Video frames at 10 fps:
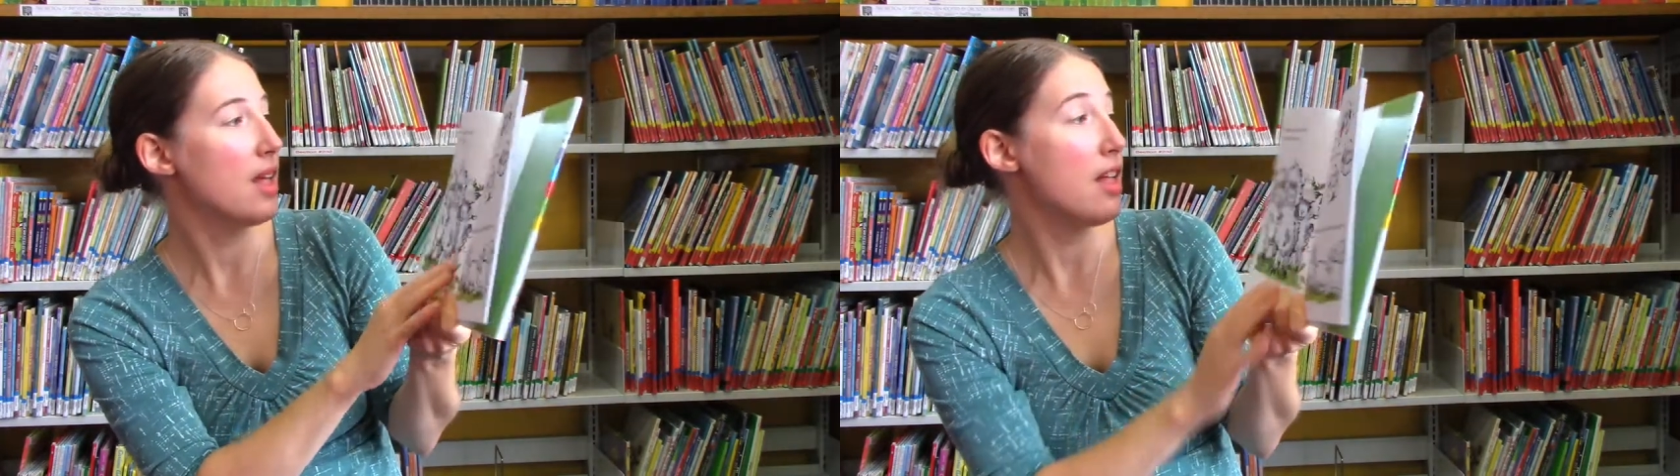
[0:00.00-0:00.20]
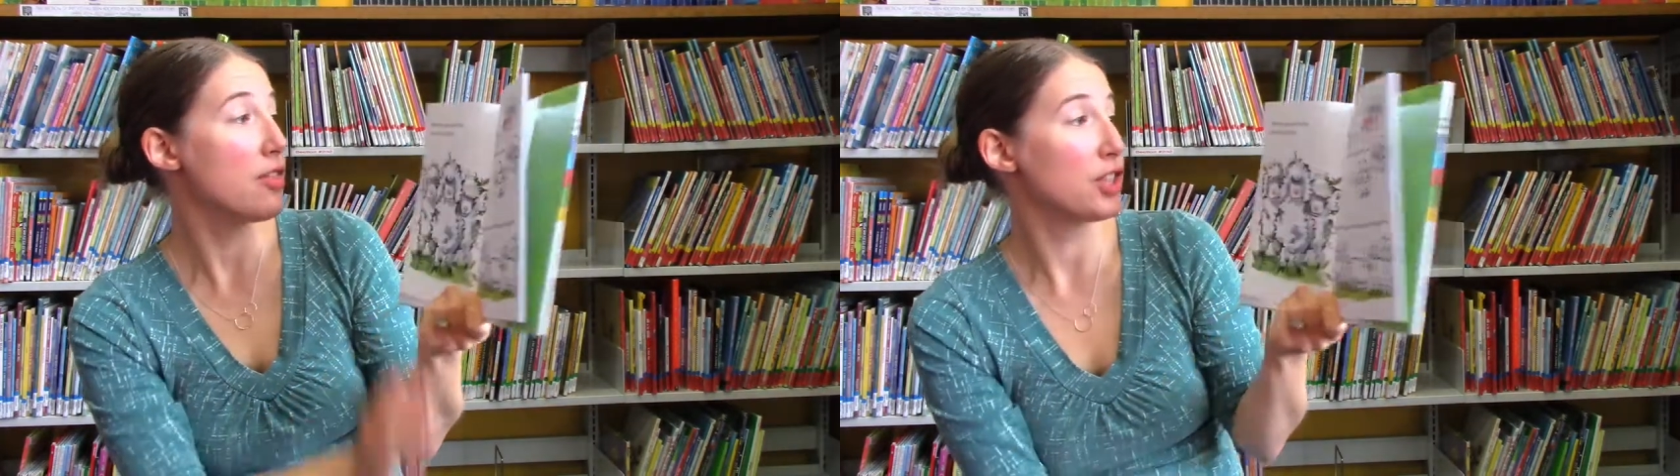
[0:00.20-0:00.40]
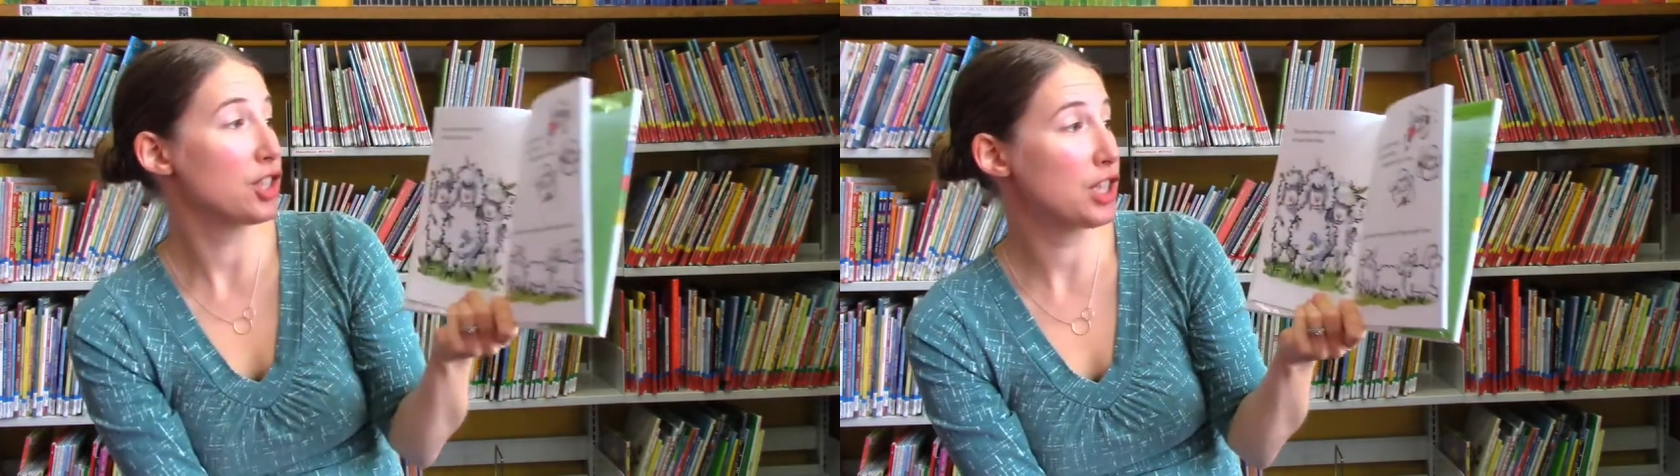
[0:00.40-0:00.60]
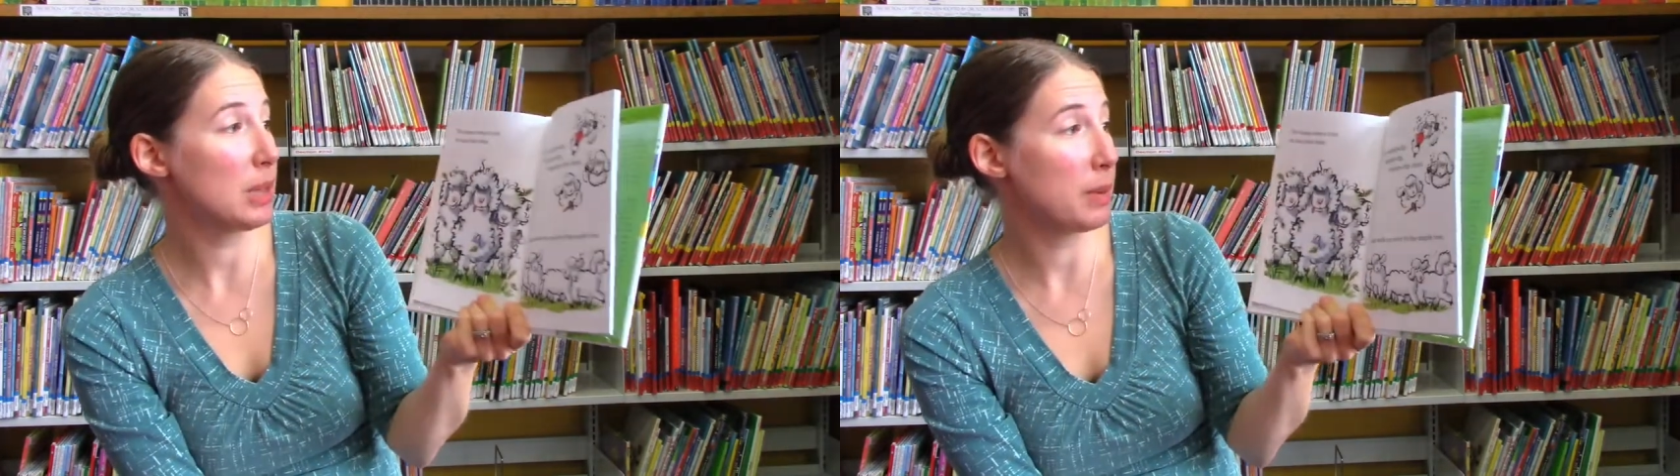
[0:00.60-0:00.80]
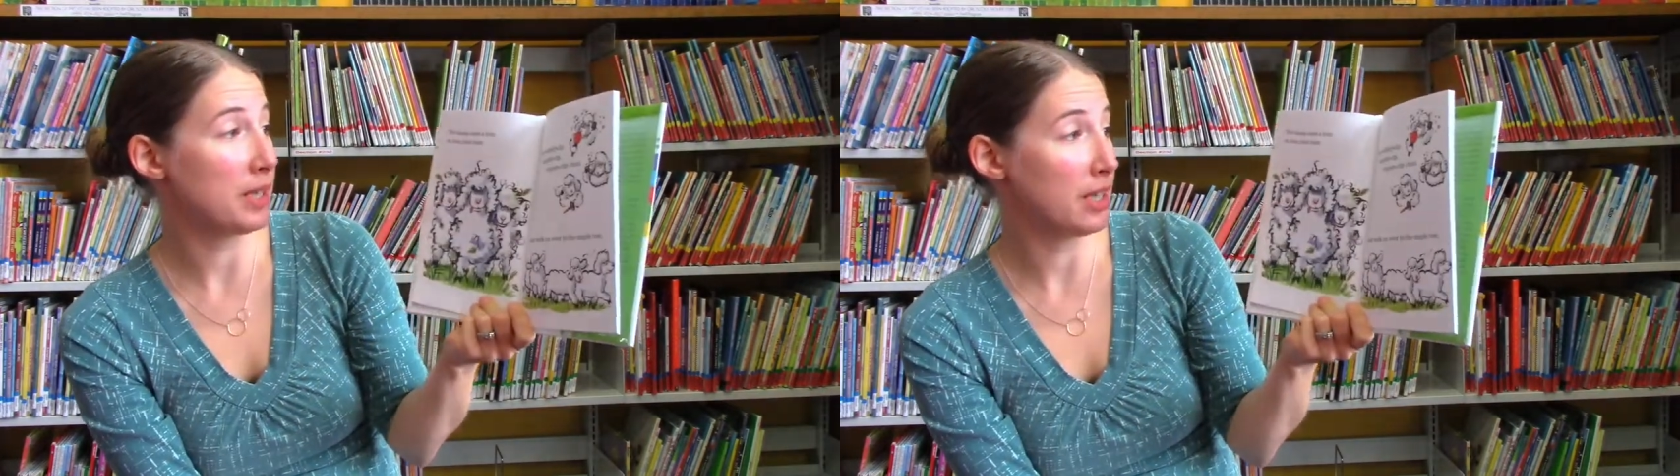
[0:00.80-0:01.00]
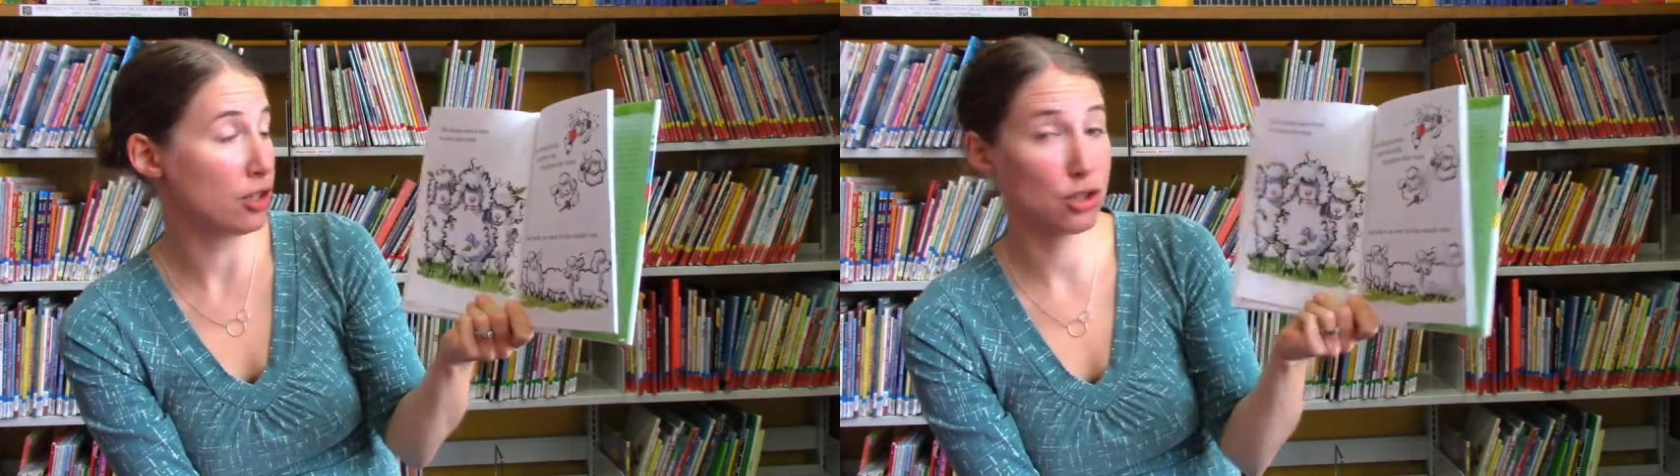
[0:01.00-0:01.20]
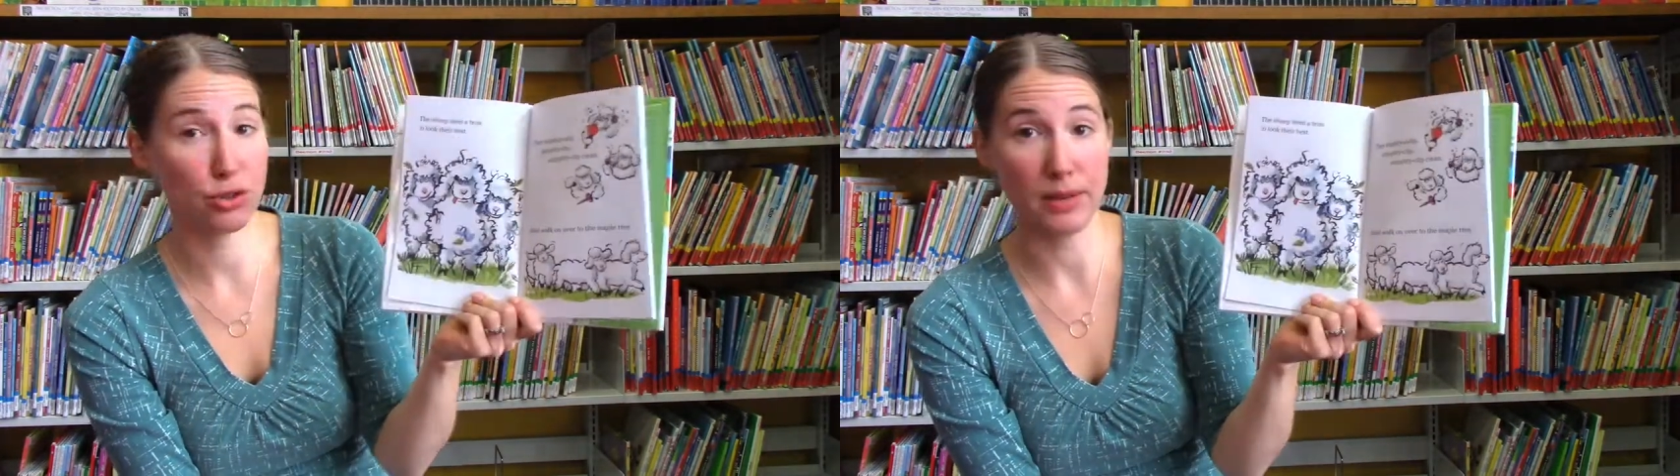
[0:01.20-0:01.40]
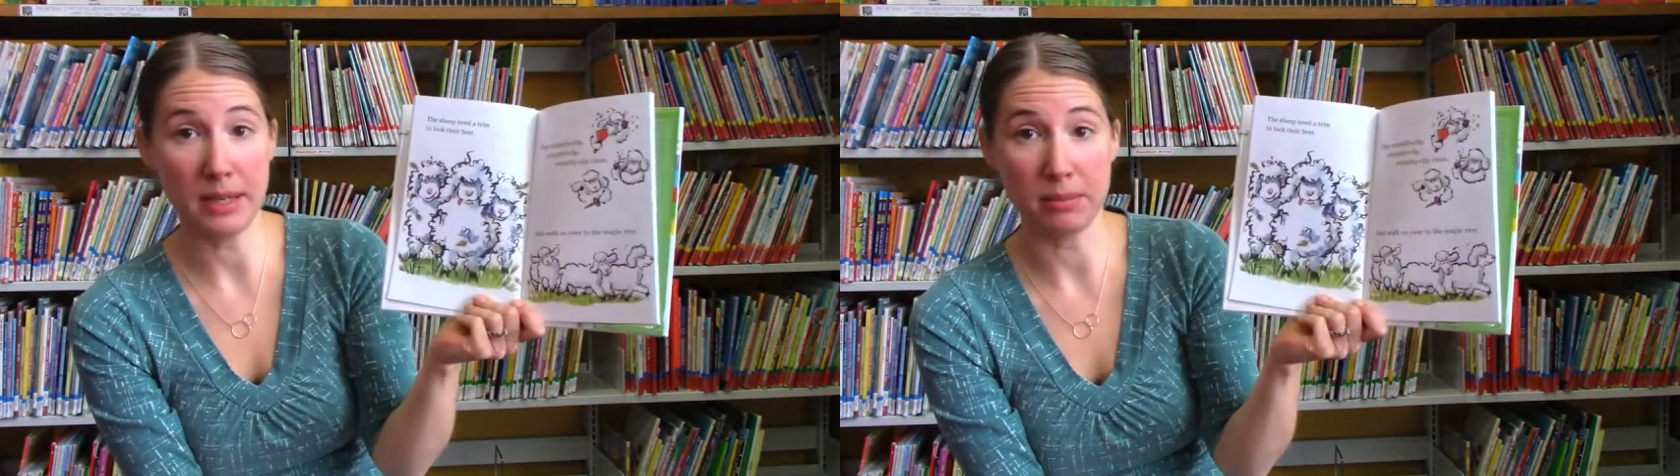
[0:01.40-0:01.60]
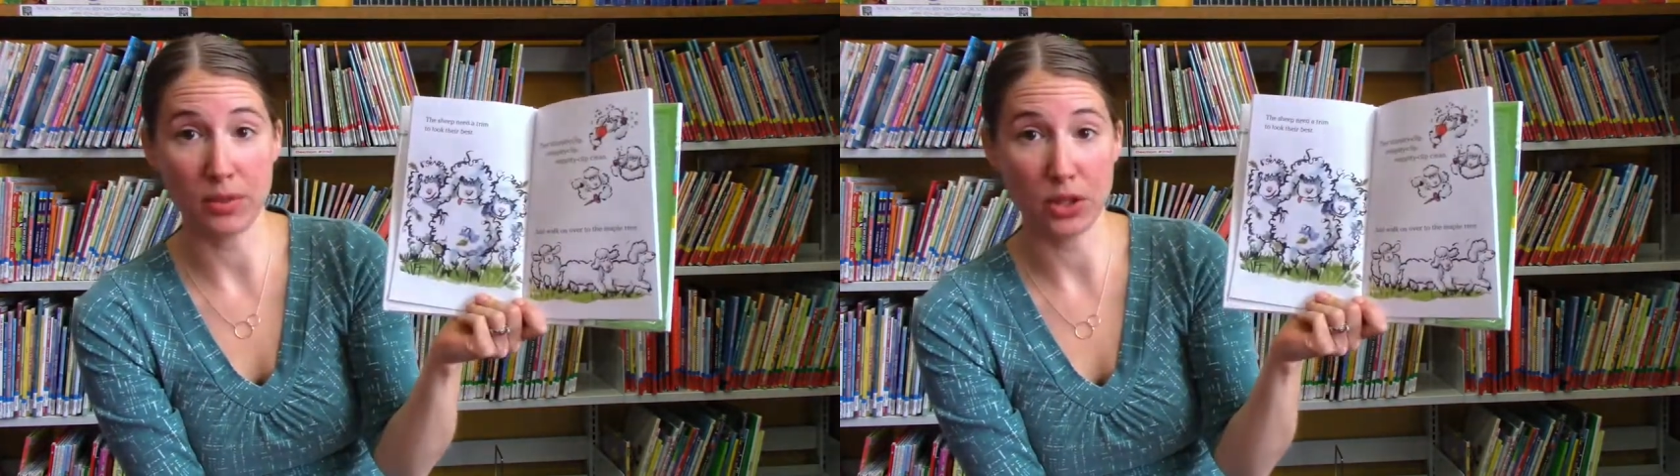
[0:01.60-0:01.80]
The sheep need a trim